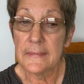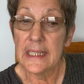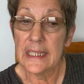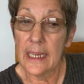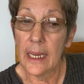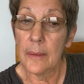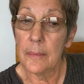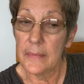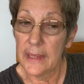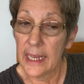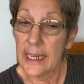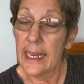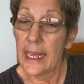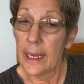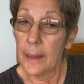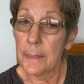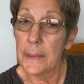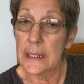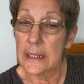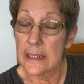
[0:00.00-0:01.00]
Yep, that
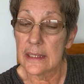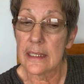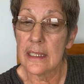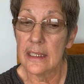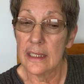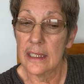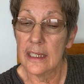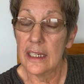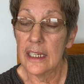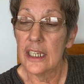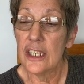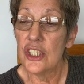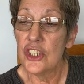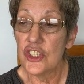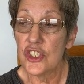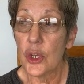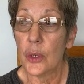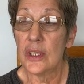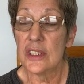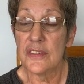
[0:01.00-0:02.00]
happens.
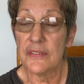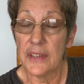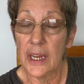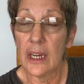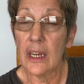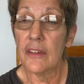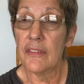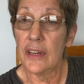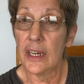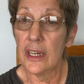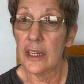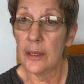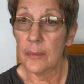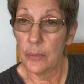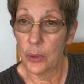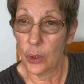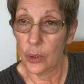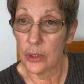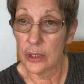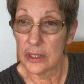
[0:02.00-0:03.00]
So it's very, very
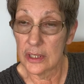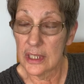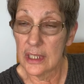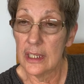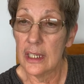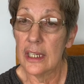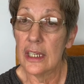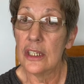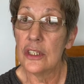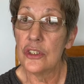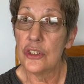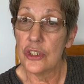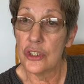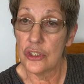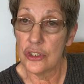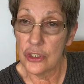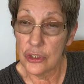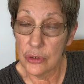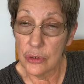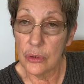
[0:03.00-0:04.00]
important to
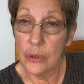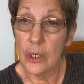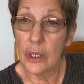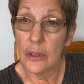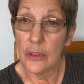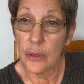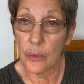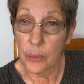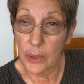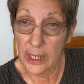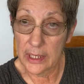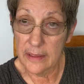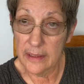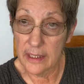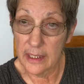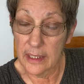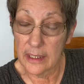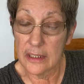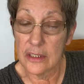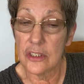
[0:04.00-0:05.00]
do the right
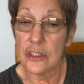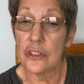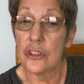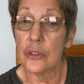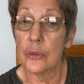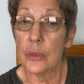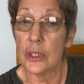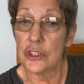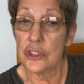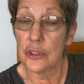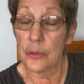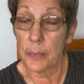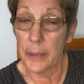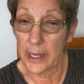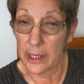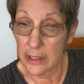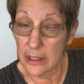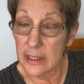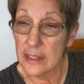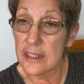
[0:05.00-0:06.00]
thing, to do what your
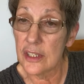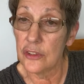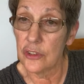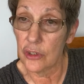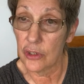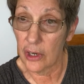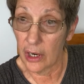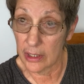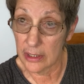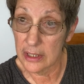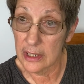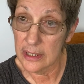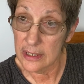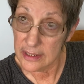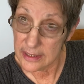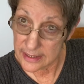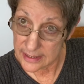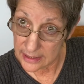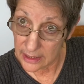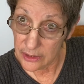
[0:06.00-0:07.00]
parents and your
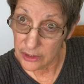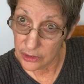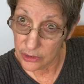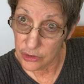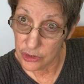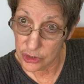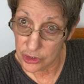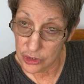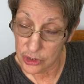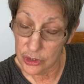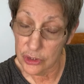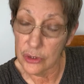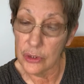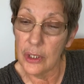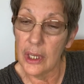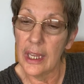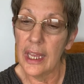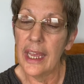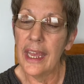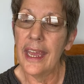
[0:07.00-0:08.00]
guardians tell you you should do,
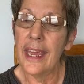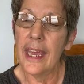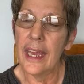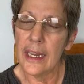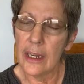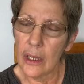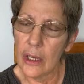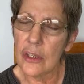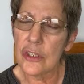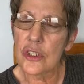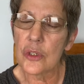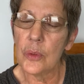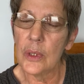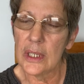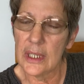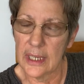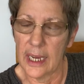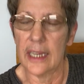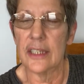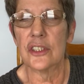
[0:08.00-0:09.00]
and also what
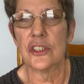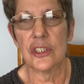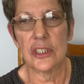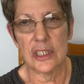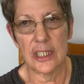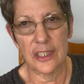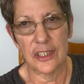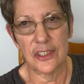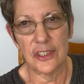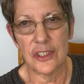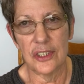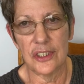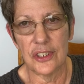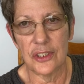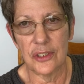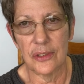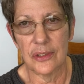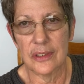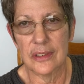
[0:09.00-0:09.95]
God should tell you to do.